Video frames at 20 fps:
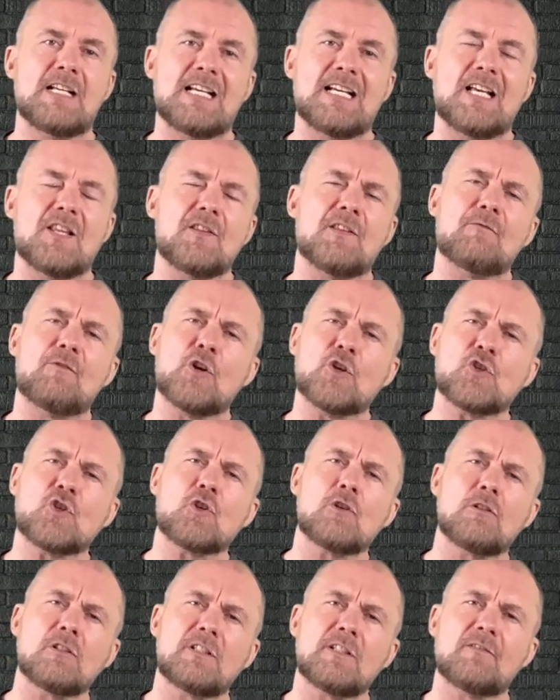And the
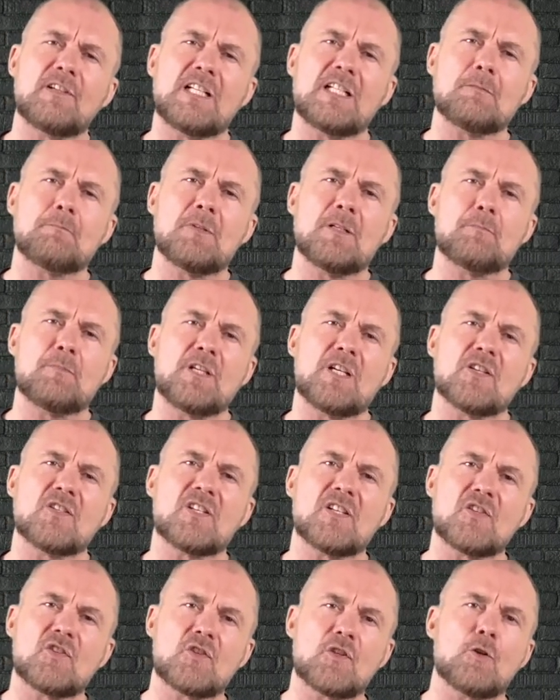vertical development, because
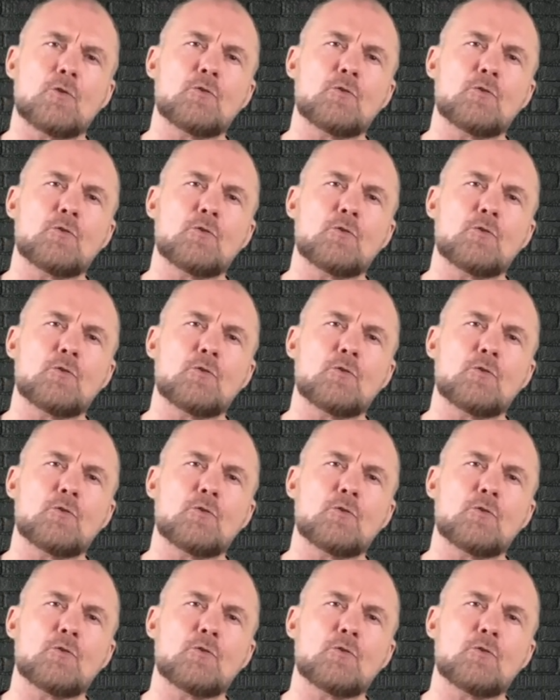it's so